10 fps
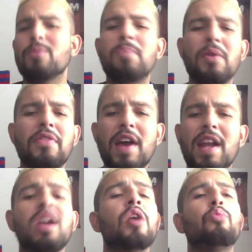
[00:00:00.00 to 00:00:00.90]
They're
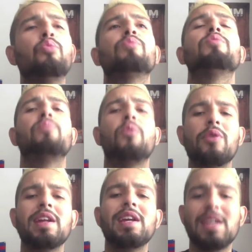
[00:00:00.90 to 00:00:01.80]
pathetic. We're
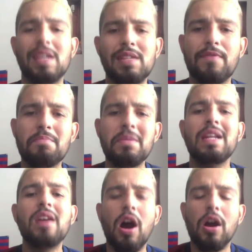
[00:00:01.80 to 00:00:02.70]
rewarding kids for
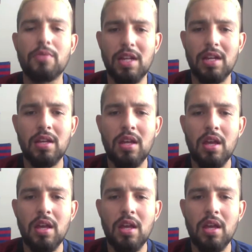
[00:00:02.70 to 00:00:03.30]
mediocrity.